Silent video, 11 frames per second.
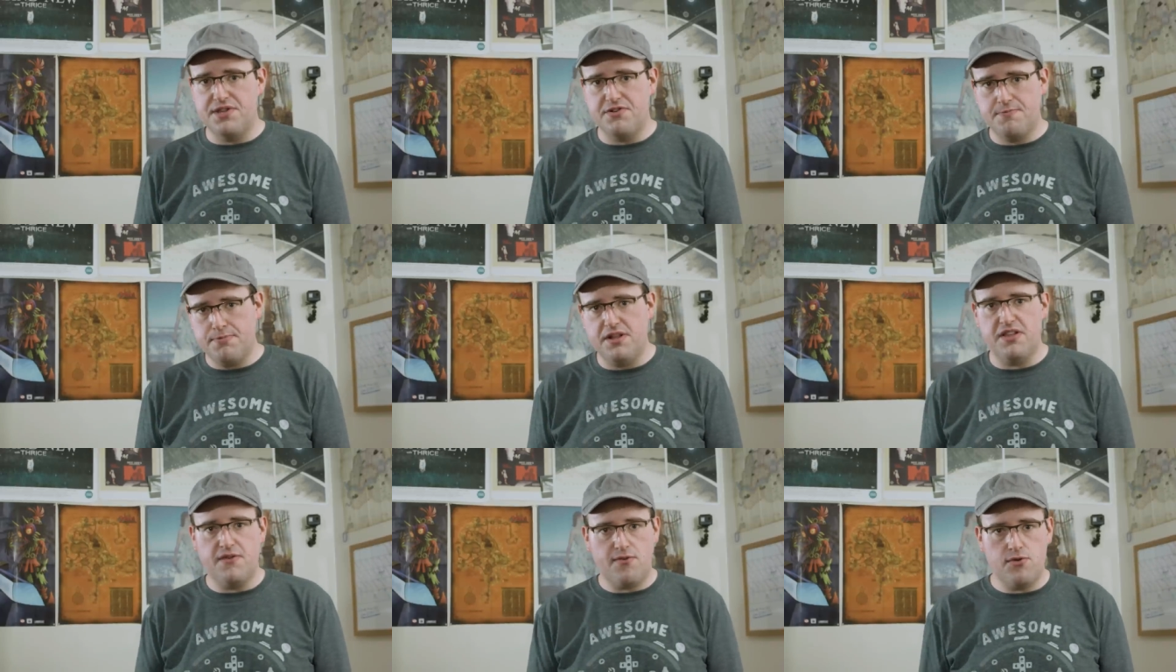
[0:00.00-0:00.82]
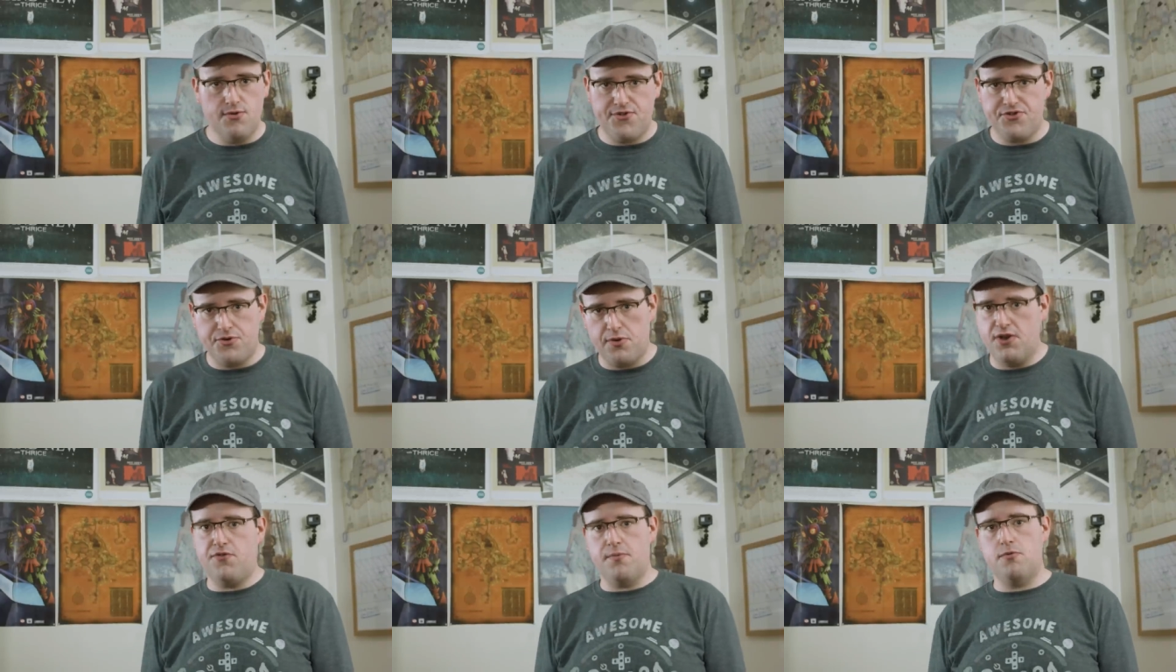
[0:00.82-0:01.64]
There's plenty of cool
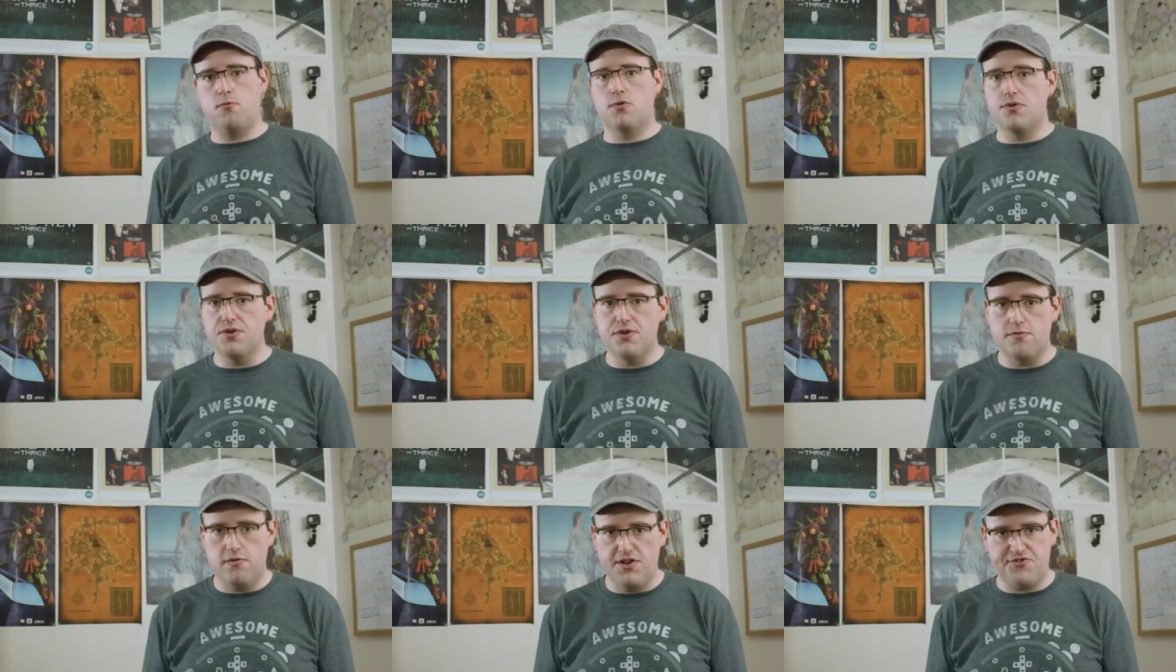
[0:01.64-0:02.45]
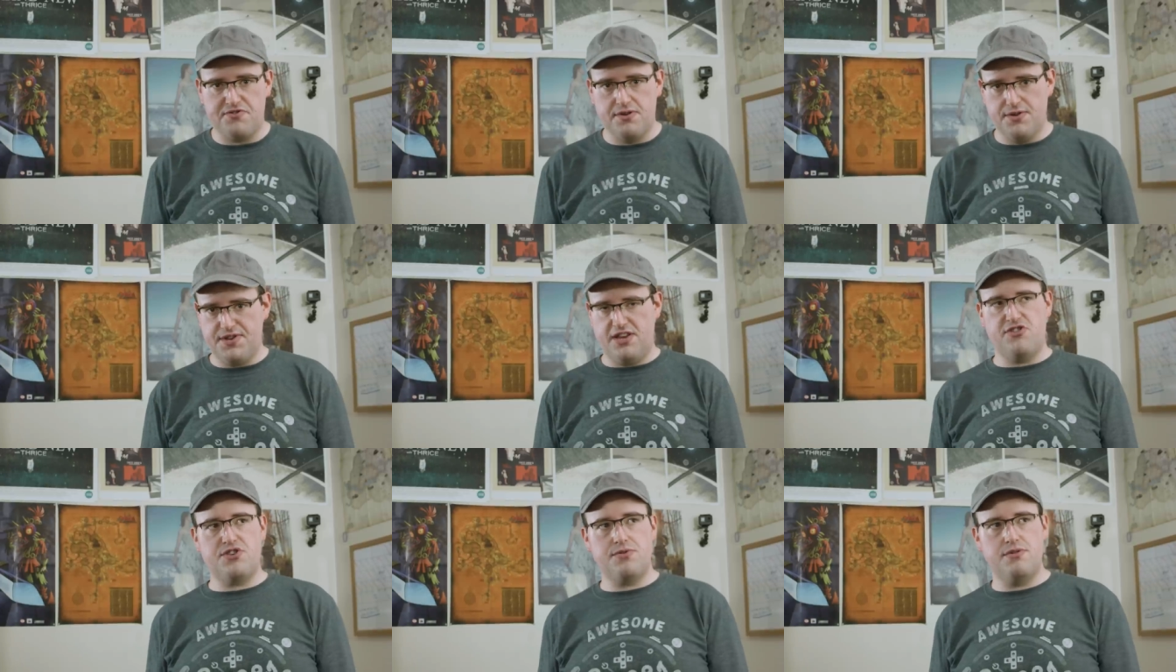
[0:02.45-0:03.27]
stories from the world of Westeros. I
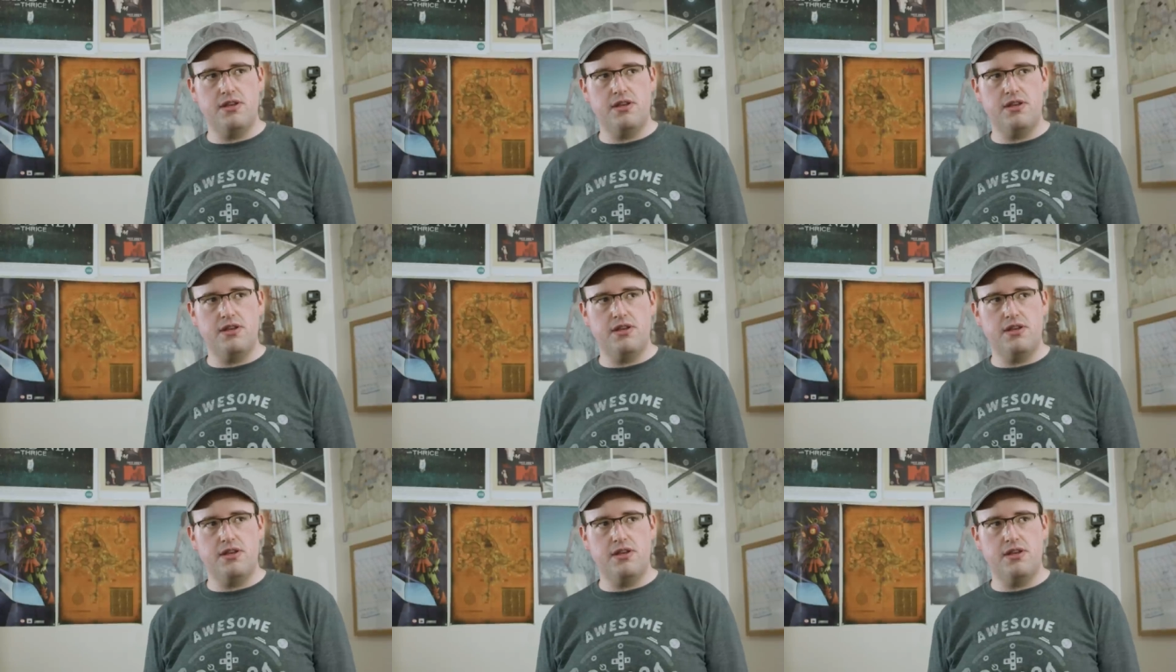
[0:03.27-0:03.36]
just